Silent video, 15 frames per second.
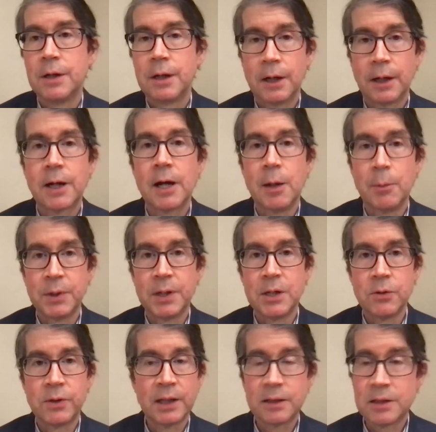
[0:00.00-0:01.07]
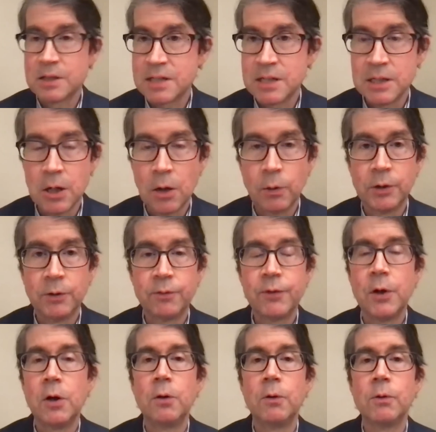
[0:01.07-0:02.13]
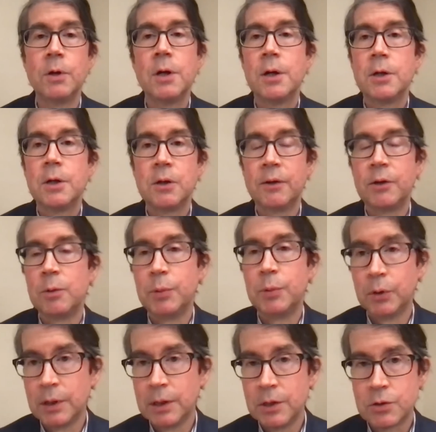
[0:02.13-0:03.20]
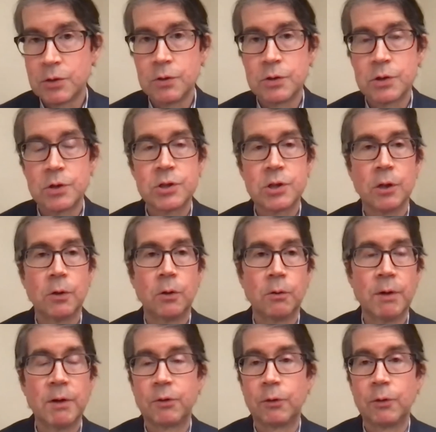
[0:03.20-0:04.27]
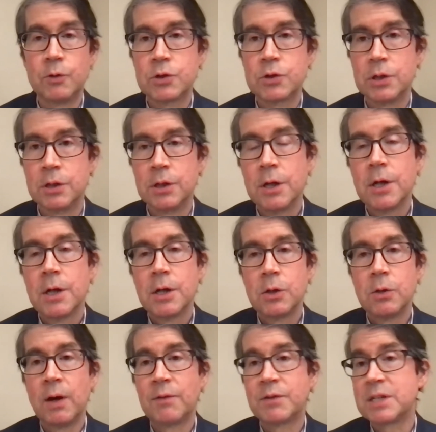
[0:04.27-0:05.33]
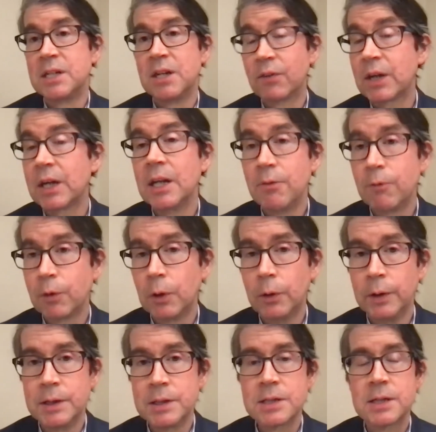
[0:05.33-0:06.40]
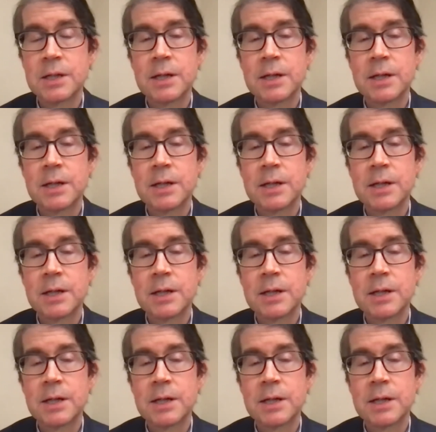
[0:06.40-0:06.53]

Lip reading: company. You get the CEO on the phone, you have the ability to introduce a shareholder resolution, you have significant influence,